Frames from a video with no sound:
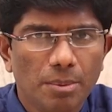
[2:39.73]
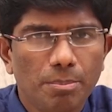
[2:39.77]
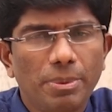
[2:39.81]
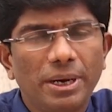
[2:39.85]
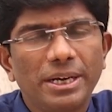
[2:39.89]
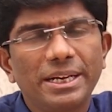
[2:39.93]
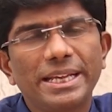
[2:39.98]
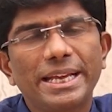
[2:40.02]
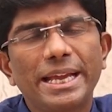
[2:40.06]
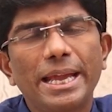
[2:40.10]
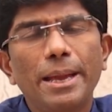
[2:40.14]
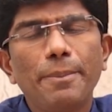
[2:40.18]

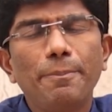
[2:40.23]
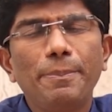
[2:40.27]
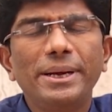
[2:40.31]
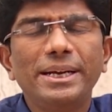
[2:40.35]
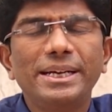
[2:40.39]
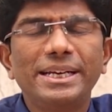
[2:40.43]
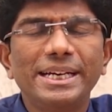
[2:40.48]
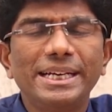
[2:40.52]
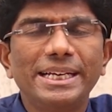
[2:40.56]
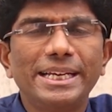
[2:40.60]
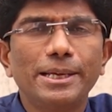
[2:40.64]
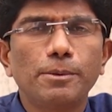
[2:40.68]
But
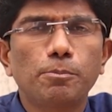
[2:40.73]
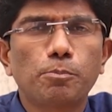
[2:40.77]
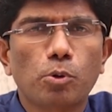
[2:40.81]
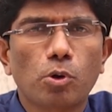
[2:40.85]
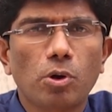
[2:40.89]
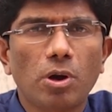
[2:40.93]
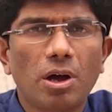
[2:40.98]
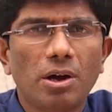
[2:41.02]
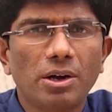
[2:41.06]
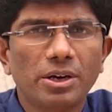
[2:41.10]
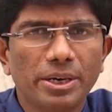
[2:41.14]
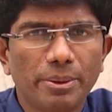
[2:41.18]
APTT
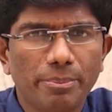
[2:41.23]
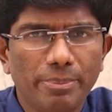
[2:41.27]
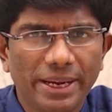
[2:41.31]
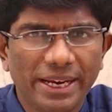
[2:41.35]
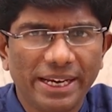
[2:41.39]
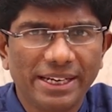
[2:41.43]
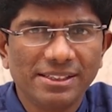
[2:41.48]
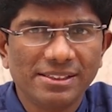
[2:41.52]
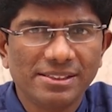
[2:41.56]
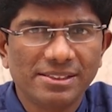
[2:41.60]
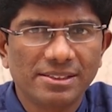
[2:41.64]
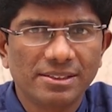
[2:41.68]
prolonged
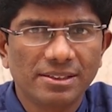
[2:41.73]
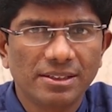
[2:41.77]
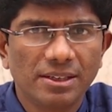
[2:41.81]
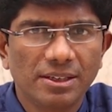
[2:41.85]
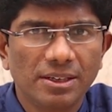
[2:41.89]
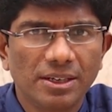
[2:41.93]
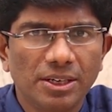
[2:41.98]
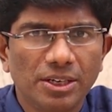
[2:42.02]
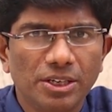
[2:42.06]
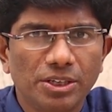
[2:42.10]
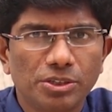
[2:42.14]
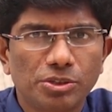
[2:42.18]
means,
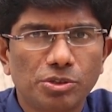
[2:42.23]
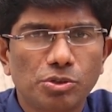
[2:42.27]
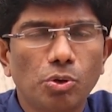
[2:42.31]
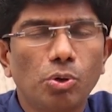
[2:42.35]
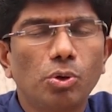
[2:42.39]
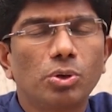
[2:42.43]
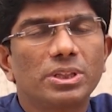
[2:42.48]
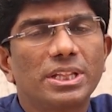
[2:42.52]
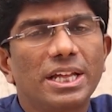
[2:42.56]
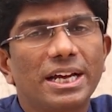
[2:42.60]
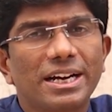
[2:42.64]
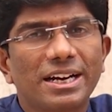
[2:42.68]

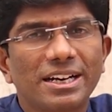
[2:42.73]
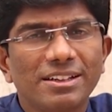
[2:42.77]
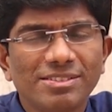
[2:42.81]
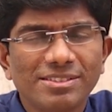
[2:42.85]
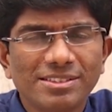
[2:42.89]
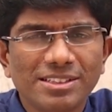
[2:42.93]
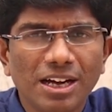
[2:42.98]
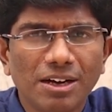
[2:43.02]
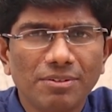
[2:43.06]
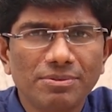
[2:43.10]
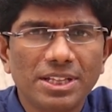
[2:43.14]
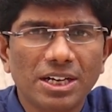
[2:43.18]
so the
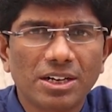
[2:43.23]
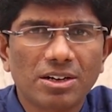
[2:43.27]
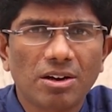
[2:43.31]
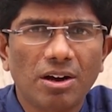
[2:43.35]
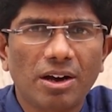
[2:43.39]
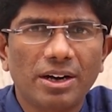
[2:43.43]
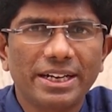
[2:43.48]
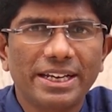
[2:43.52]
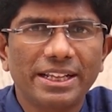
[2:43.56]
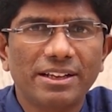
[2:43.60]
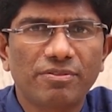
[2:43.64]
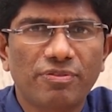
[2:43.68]
rest of the
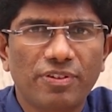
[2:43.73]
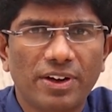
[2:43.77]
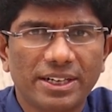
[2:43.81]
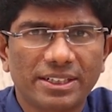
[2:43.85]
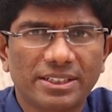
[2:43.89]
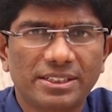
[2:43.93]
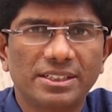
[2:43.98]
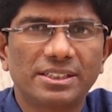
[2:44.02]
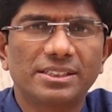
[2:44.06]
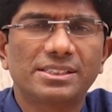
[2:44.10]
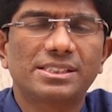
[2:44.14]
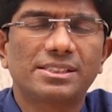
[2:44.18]
clotting
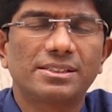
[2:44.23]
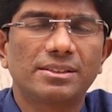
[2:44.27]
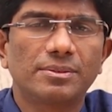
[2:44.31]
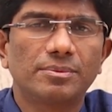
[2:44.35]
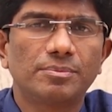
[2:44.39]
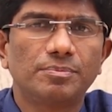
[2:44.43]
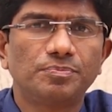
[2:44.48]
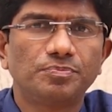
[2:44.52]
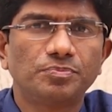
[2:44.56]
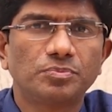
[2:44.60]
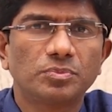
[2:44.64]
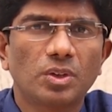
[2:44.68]
factors,
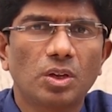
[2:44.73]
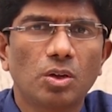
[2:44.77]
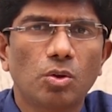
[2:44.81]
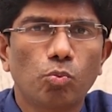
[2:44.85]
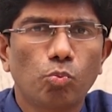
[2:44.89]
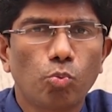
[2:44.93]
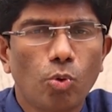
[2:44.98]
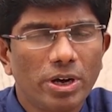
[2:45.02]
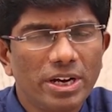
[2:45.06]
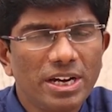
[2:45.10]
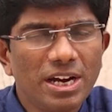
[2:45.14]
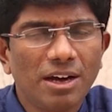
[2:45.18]

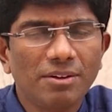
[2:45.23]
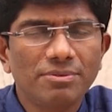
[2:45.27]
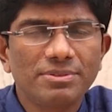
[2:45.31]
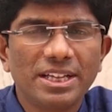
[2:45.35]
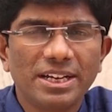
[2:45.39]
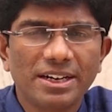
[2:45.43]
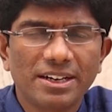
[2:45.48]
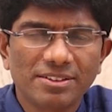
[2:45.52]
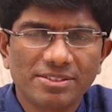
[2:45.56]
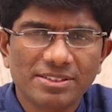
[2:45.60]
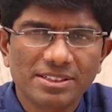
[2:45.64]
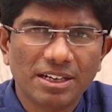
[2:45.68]
one of
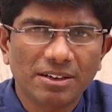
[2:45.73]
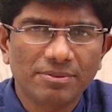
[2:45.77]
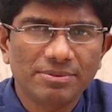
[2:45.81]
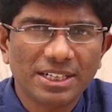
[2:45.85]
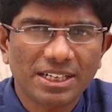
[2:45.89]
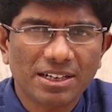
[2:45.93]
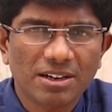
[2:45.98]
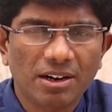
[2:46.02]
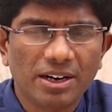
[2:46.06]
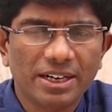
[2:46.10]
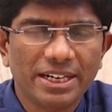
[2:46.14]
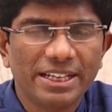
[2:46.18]
the rest of the
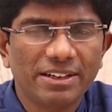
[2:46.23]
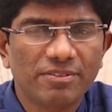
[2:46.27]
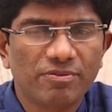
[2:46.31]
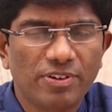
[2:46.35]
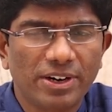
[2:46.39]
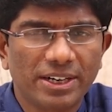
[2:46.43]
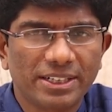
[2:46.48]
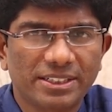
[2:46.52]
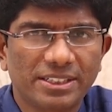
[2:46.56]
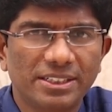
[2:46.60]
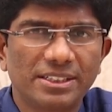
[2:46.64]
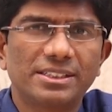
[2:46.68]
clotting
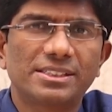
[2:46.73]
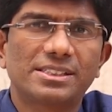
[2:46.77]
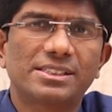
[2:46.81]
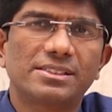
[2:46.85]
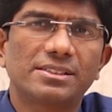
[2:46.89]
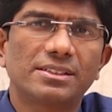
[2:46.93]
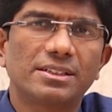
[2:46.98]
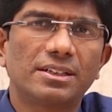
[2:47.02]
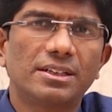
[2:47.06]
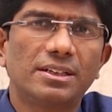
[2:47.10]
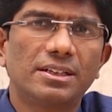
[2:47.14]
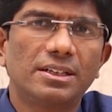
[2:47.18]

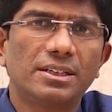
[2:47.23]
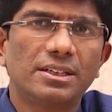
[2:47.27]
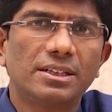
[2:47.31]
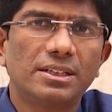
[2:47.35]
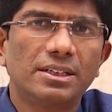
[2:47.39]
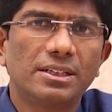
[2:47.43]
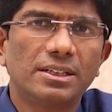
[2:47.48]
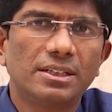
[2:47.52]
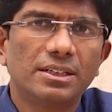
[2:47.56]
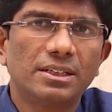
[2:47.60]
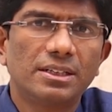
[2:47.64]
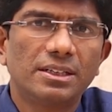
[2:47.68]
factors
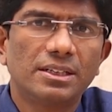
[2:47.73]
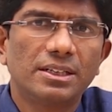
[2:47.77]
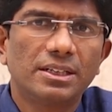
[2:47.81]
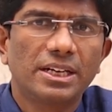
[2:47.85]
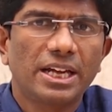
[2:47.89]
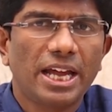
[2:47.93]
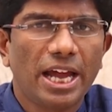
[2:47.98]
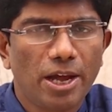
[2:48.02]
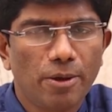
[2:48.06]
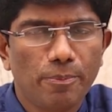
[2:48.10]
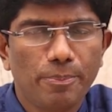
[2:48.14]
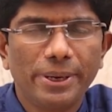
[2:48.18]

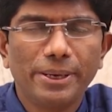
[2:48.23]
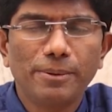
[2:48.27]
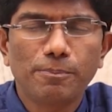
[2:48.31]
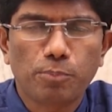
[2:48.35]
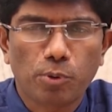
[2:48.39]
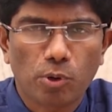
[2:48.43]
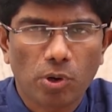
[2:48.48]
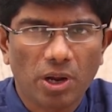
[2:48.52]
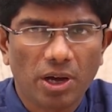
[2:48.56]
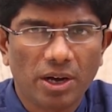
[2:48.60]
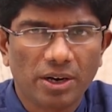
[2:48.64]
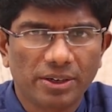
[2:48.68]
have been
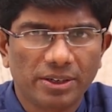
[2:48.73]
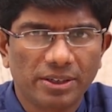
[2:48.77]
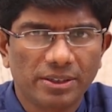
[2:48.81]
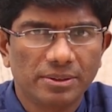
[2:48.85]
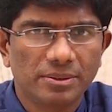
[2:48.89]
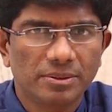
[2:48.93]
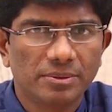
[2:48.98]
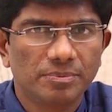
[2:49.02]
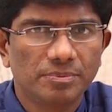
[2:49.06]
prolonged.